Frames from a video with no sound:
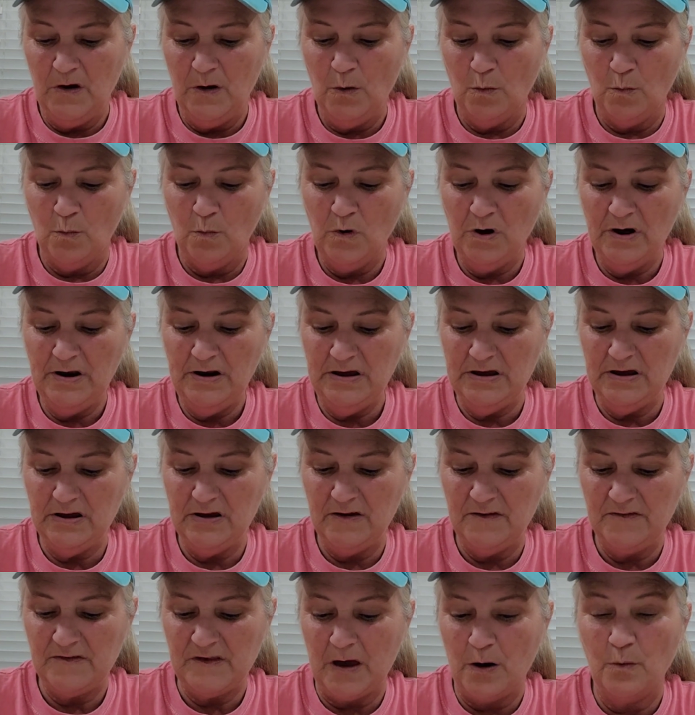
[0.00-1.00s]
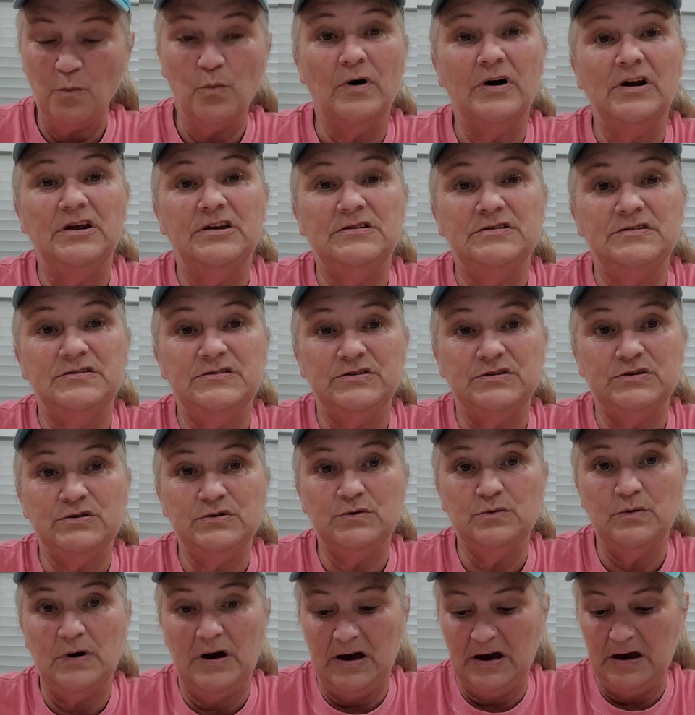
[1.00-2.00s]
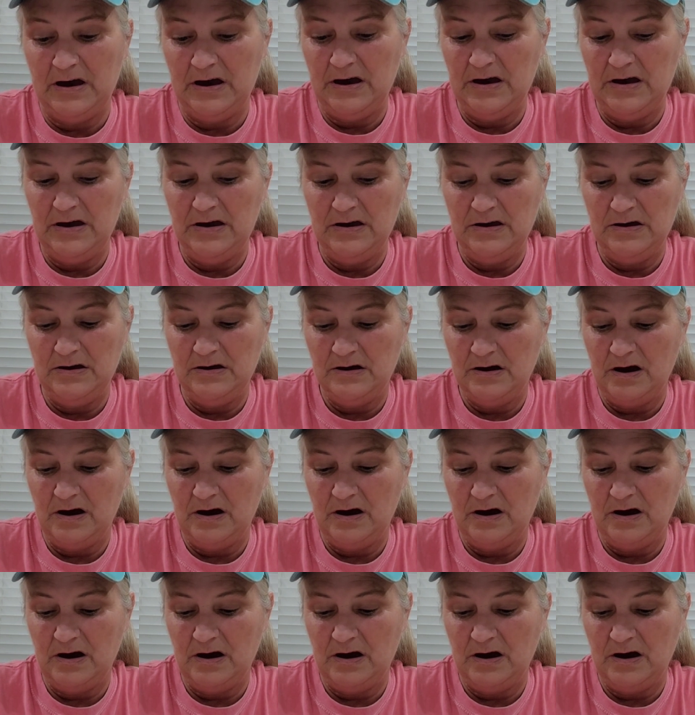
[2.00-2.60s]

One is I wanted to do a